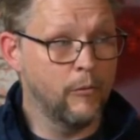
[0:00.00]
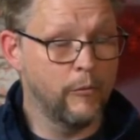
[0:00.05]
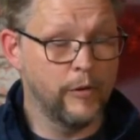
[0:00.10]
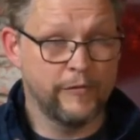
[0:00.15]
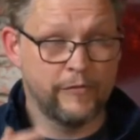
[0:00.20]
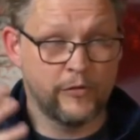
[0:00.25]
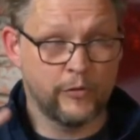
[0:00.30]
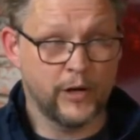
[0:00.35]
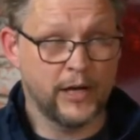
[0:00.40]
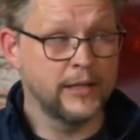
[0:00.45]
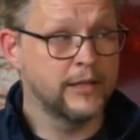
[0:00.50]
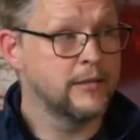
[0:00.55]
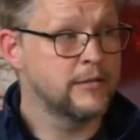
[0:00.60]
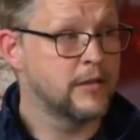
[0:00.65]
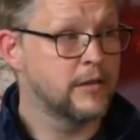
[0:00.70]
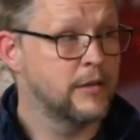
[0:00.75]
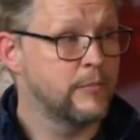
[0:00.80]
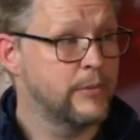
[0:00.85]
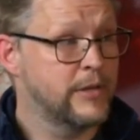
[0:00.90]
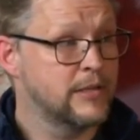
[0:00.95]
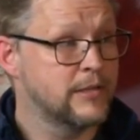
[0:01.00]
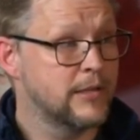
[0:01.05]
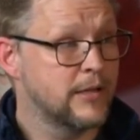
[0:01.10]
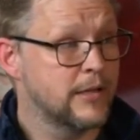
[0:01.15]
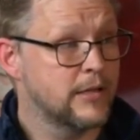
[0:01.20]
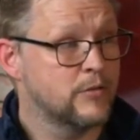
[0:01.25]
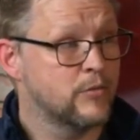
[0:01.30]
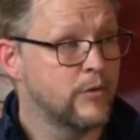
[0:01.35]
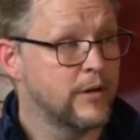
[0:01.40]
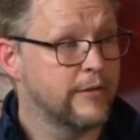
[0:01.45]
We've tried this on the
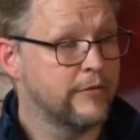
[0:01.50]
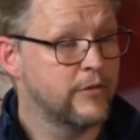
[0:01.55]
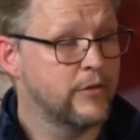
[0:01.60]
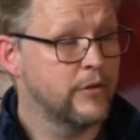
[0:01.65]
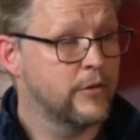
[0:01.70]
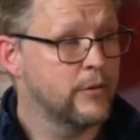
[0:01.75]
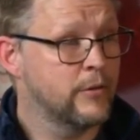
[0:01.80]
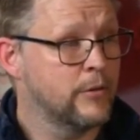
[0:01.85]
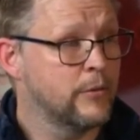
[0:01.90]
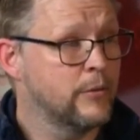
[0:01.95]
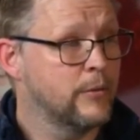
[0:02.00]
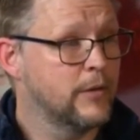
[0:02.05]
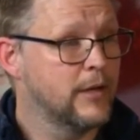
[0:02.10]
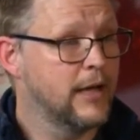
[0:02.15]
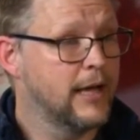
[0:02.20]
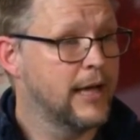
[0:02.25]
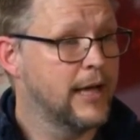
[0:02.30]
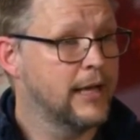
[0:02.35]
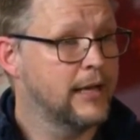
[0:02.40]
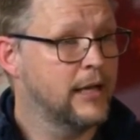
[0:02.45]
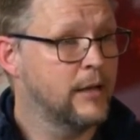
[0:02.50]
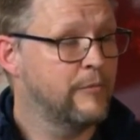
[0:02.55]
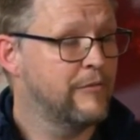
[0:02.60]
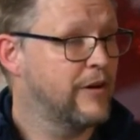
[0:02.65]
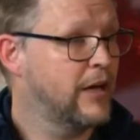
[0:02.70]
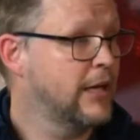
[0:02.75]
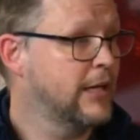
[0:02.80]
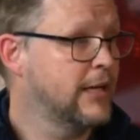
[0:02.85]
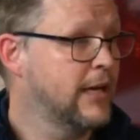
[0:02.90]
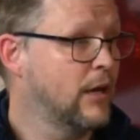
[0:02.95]
PTS Wave 2, and
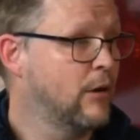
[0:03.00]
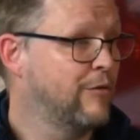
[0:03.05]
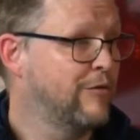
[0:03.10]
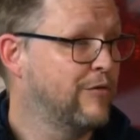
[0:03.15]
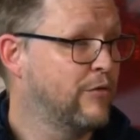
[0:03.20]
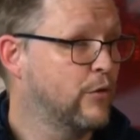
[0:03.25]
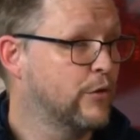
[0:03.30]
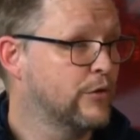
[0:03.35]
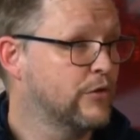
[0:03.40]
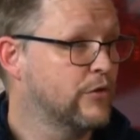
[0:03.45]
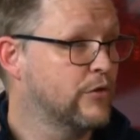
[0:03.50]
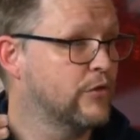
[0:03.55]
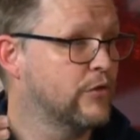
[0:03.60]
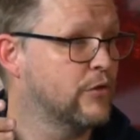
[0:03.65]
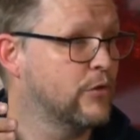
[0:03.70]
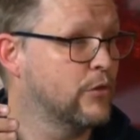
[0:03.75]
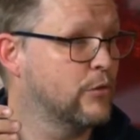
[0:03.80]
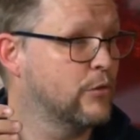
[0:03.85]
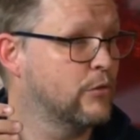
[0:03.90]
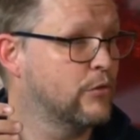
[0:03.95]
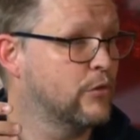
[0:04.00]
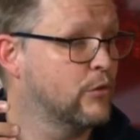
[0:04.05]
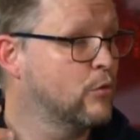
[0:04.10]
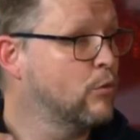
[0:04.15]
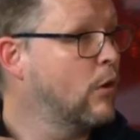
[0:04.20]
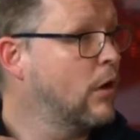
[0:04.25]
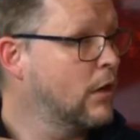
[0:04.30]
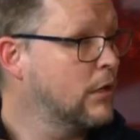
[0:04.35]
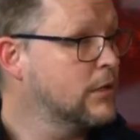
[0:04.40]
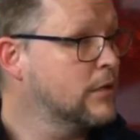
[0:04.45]
hipfire now forces you to
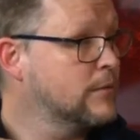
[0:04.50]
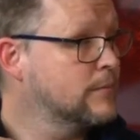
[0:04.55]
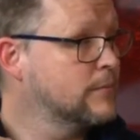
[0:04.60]
walk.